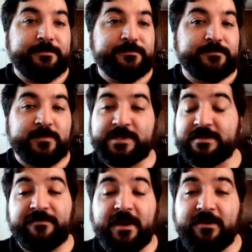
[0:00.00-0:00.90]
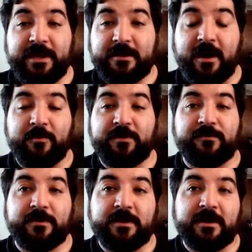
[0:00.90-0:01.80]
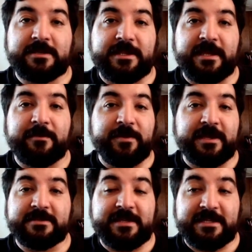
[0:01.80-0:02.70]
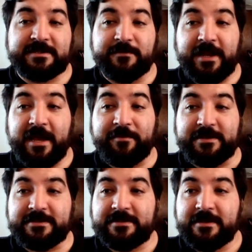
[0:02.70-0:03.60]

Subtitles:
which is very common for a dog to think because that's what happens.